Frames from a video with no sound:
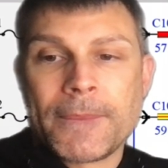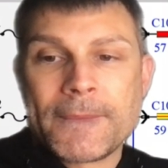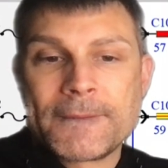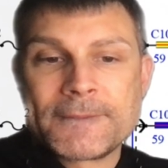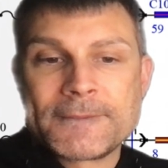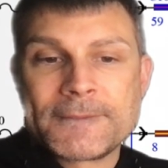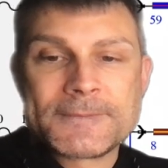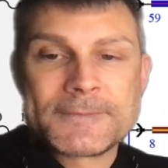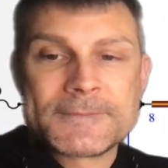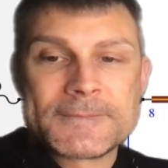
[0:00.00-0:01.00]

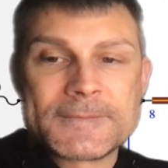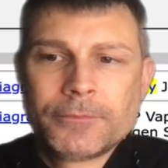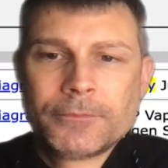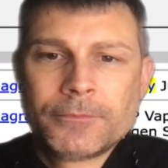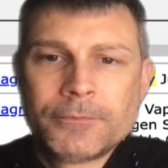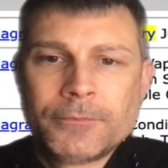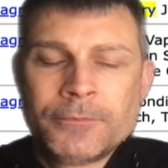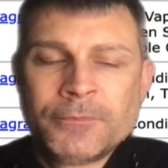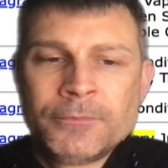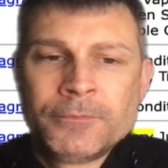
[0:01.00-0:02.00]

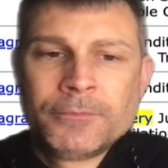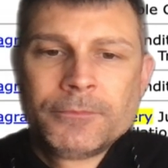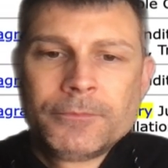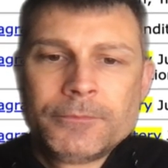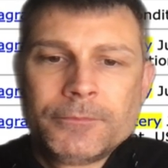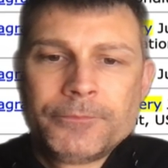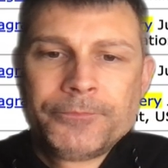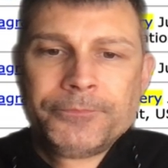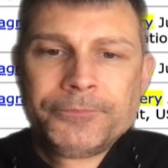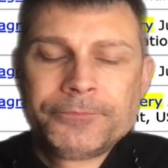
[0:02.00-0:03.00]

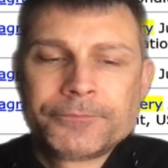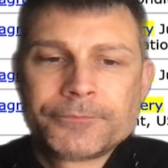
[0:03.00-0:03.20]
(no one is talking)